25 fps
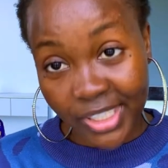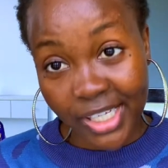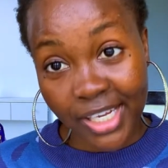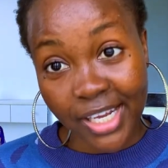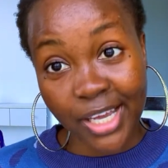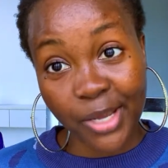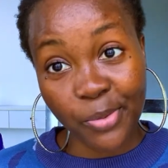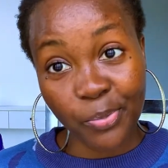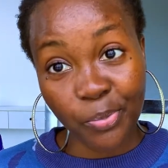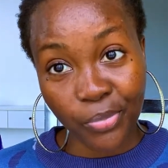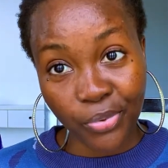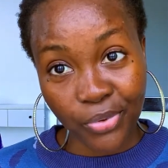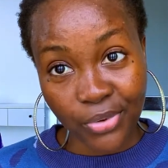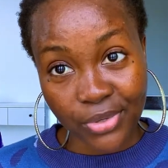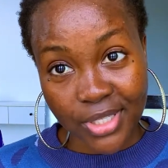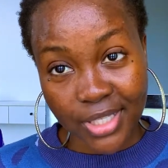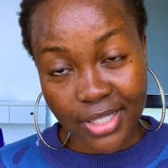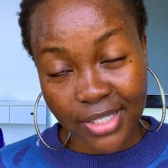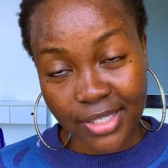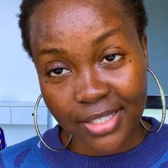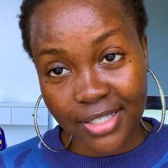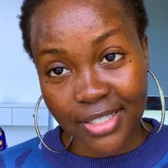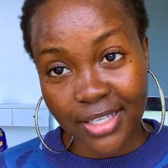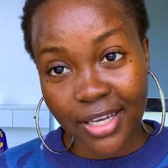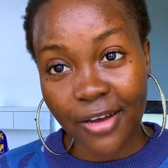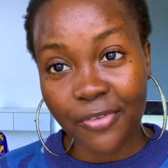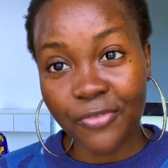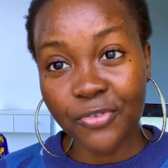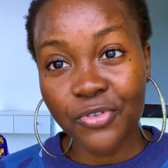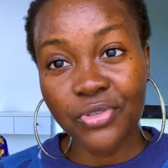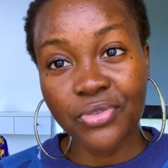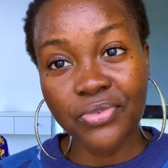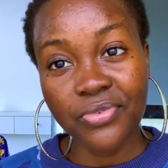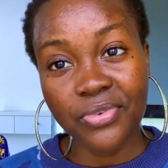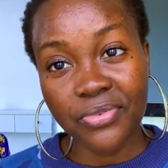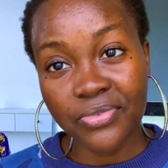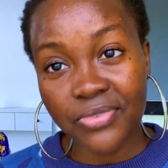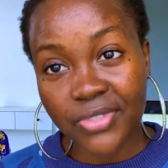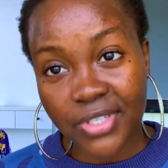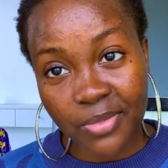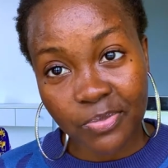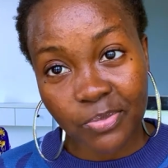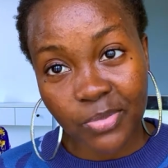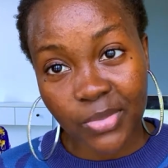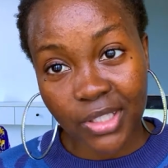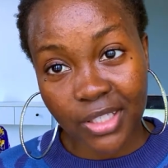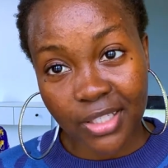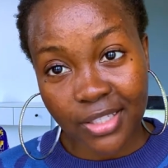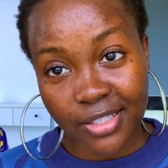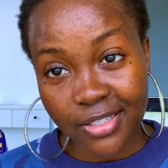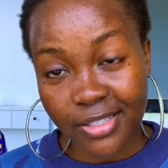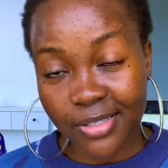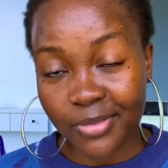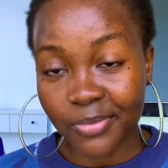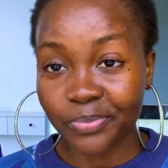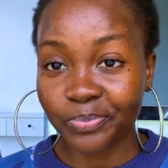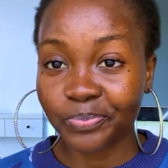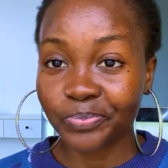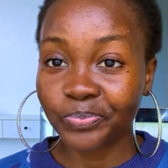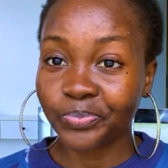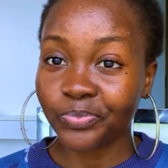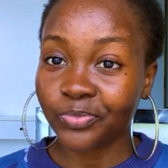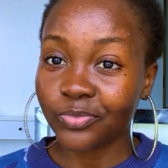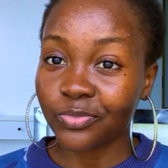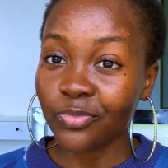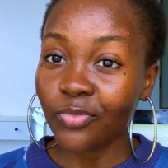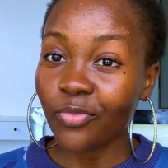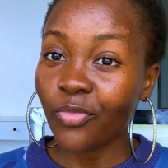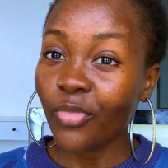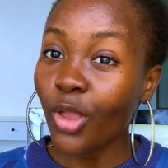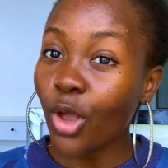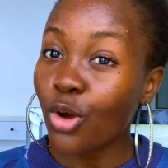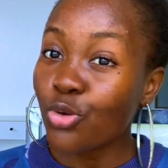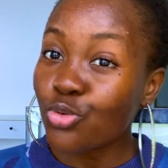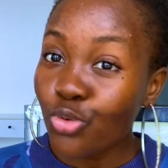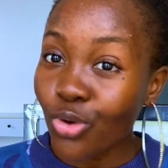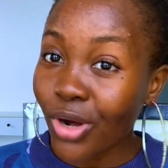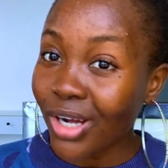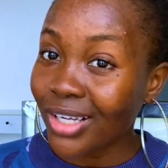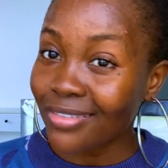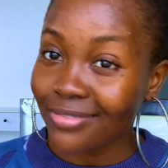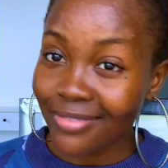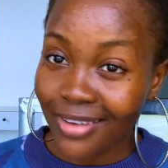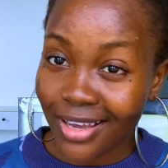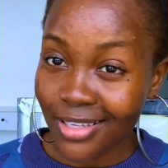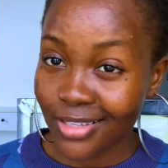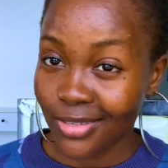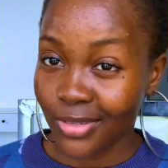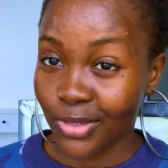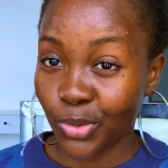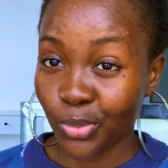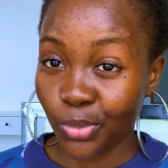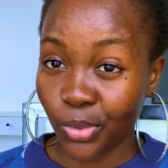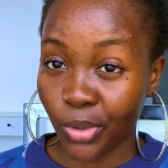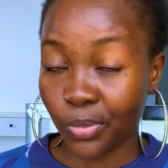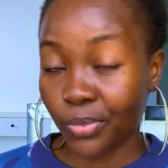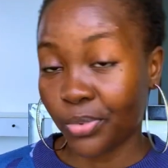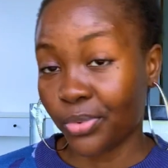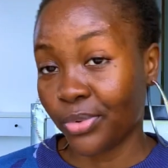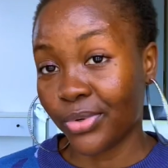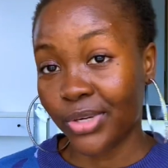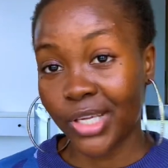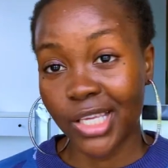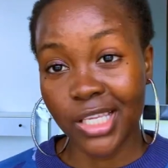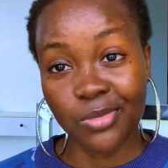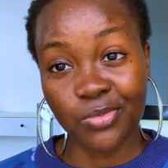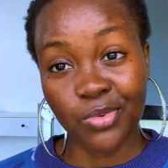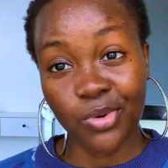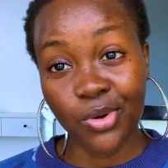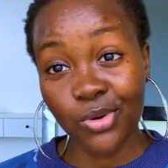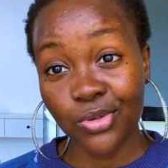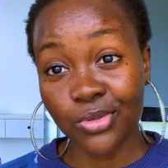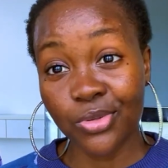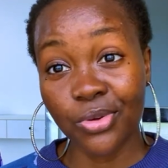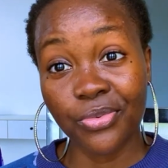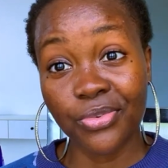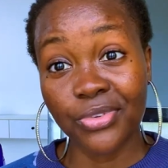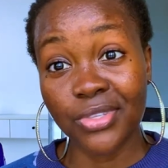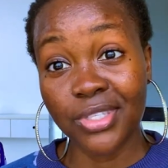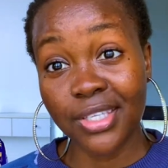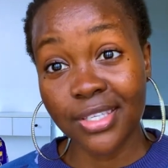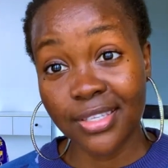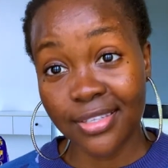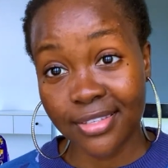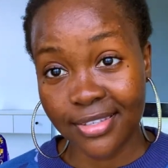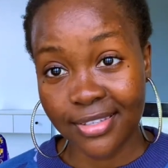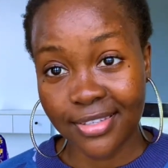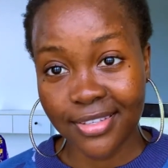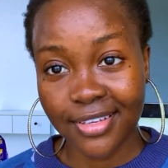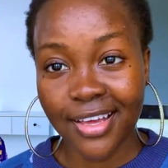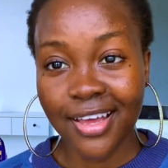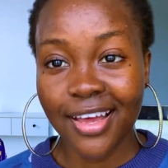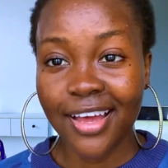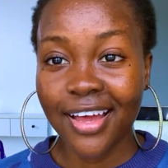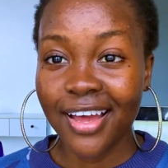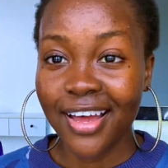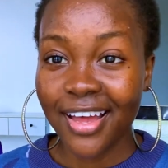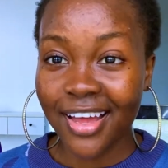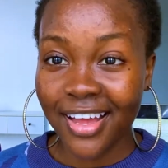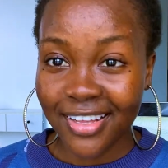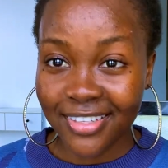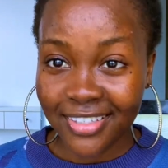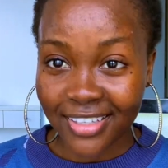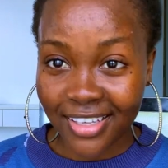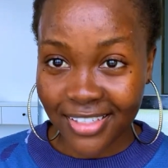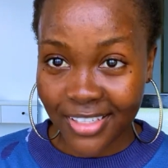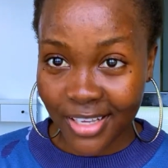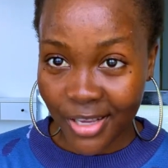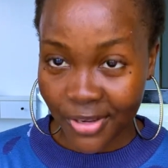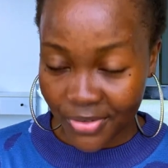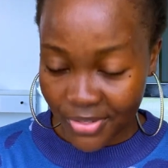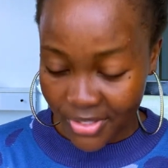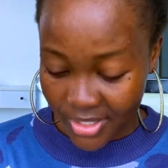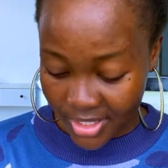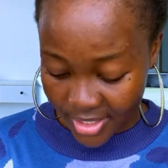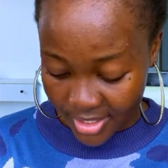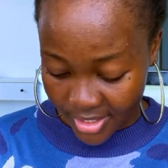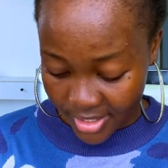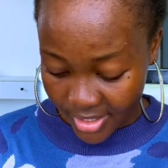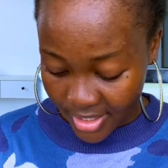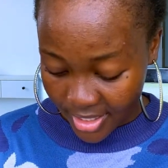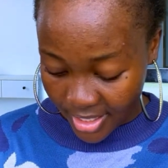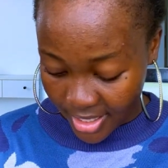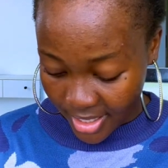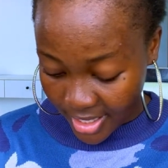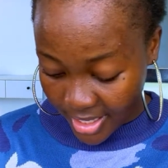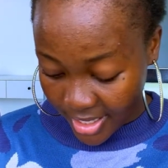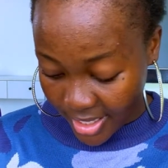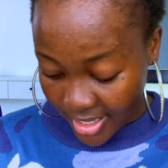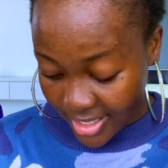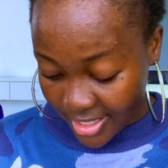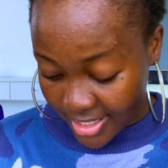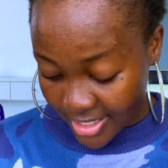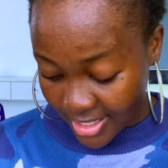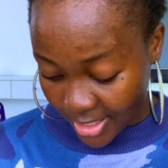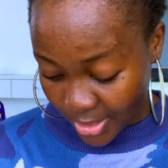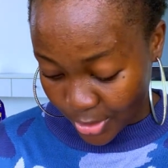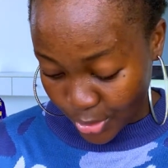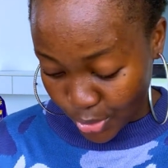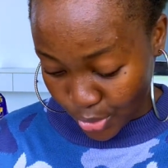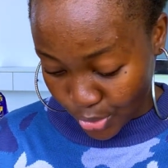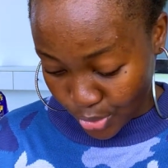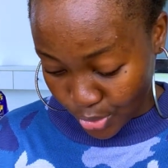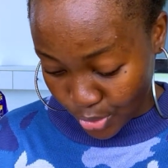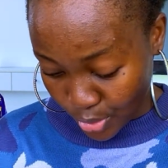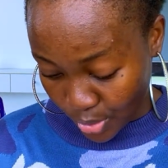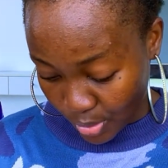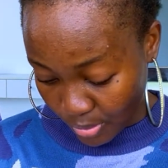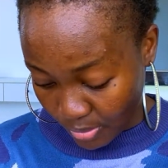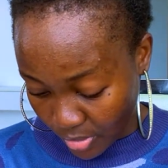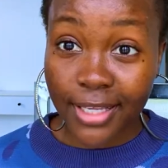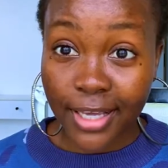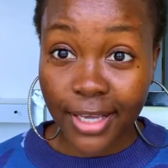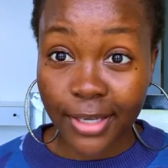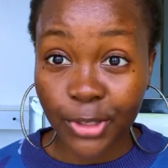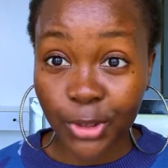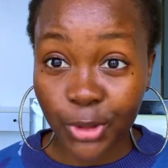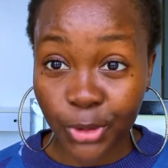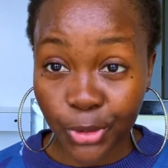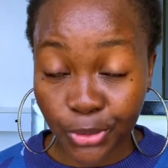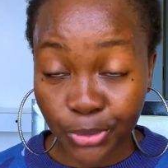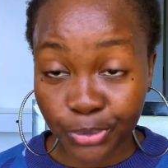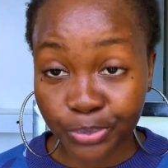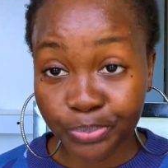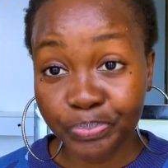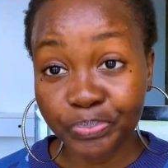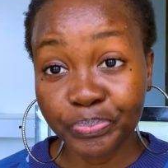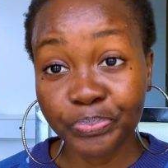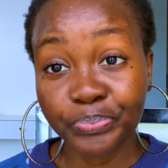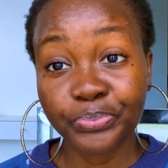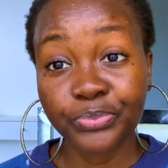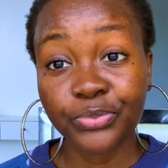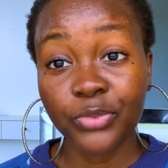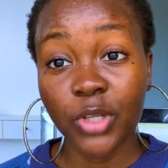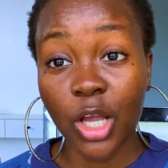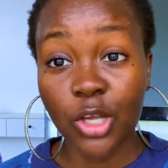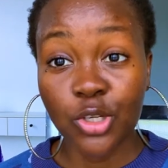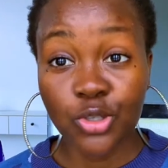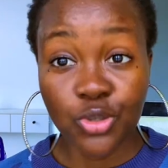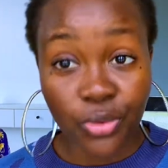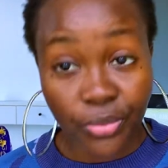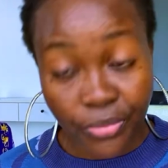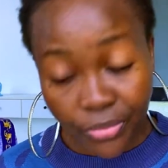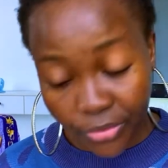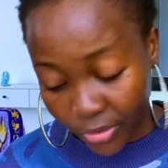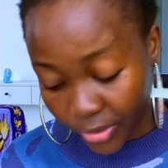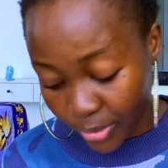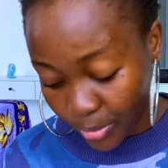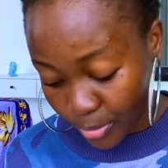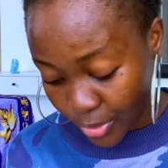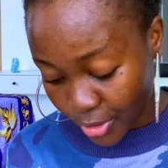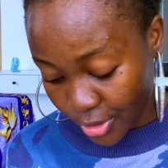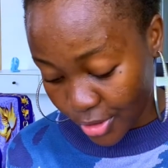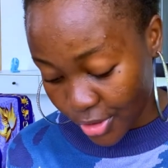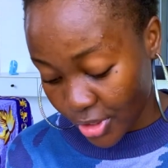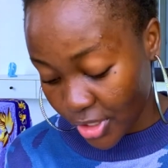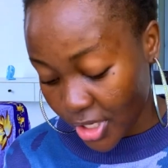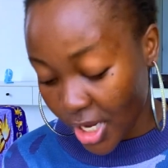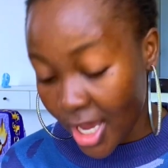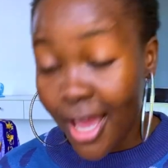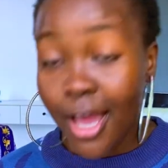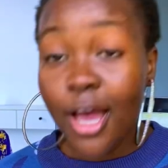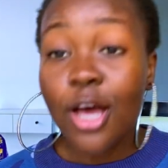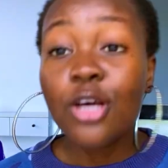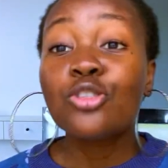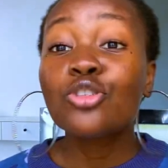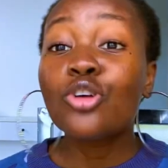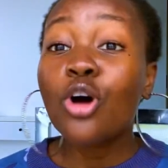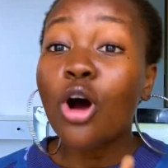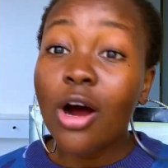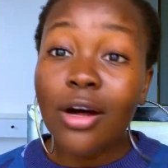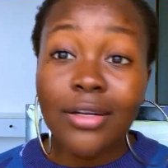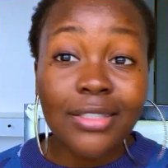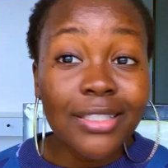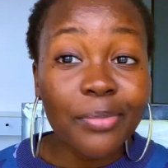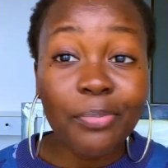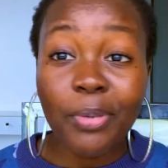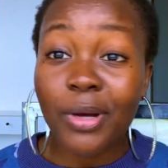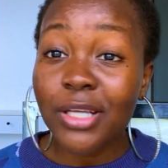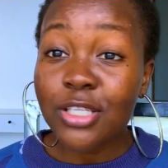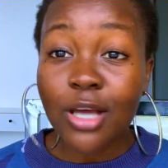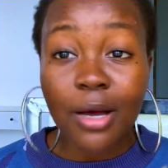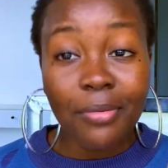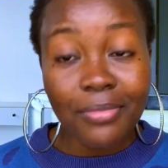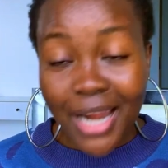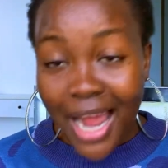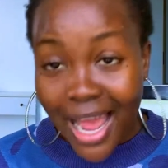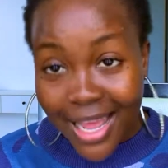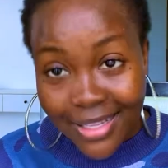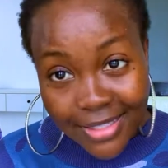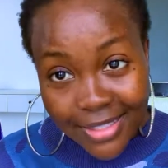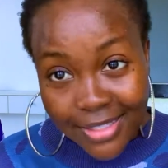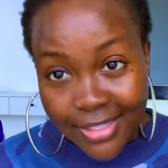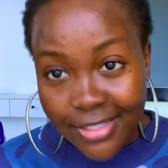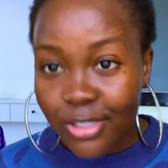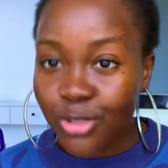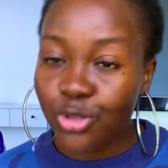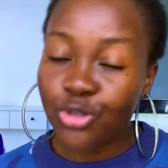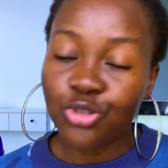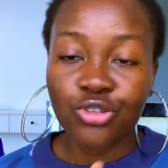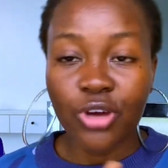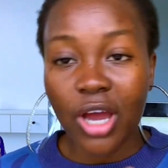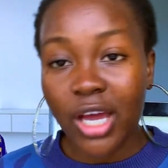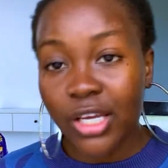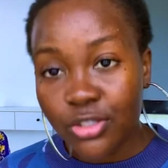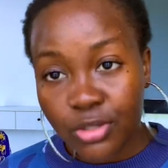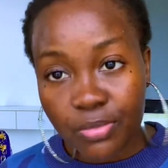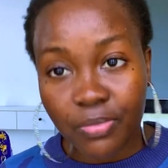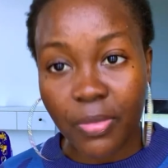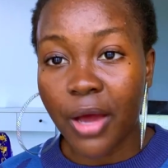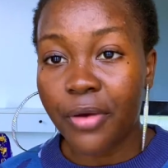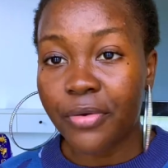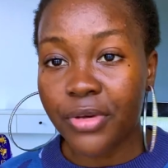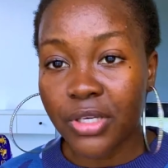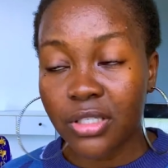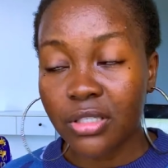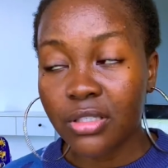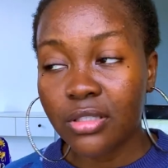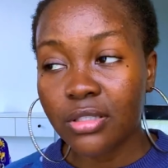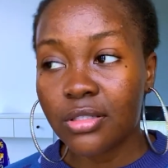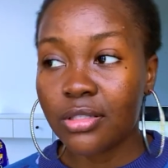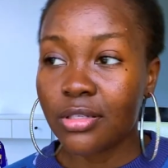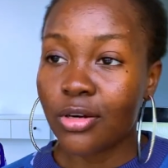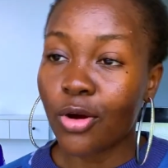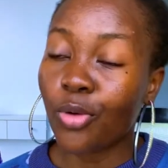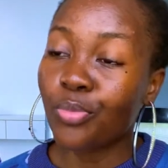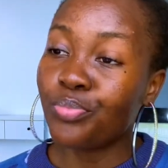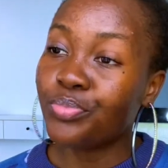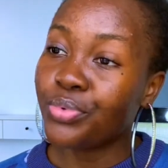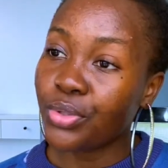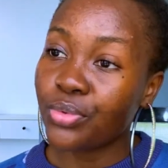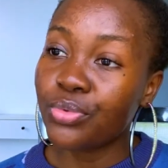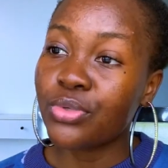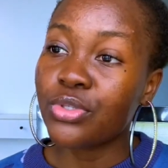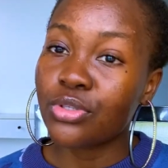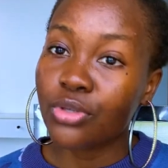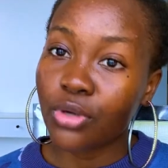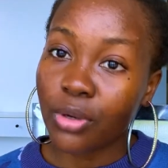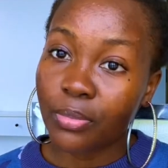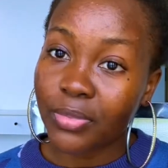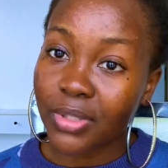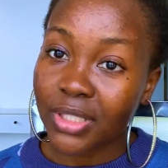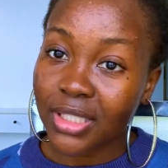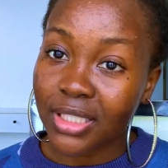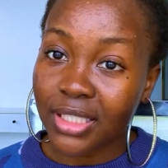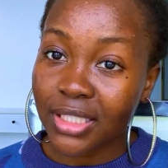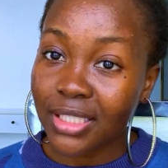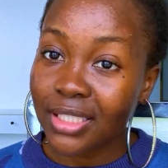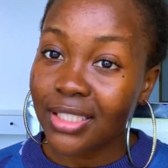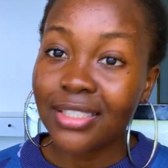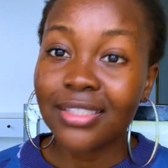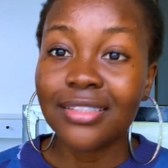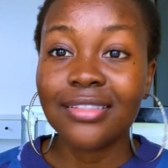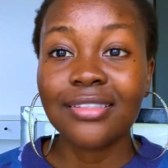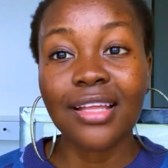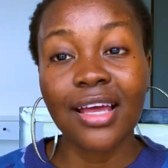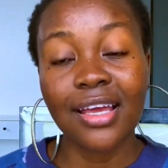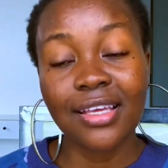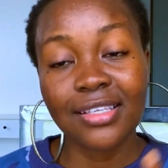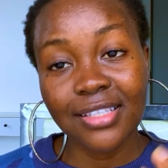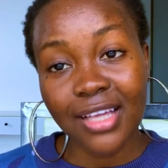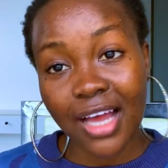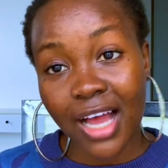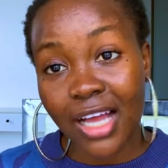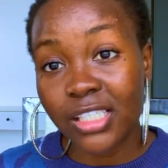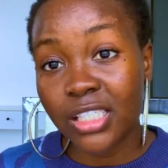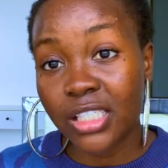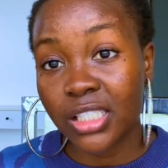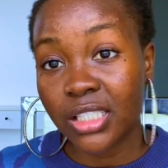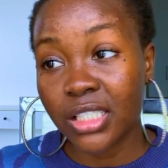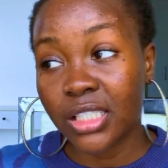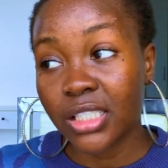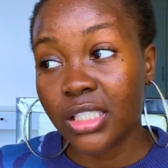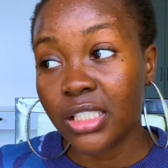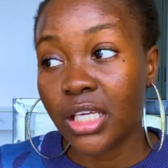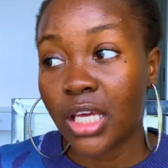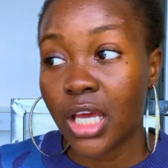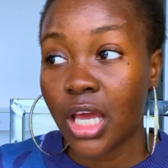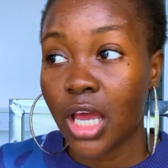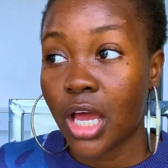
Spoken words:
important. Have used 15 minutes to advise you people. It's because of the things that I've seen. Thank you so very much. So the bottom line is trying to marry or be with somebody that is actually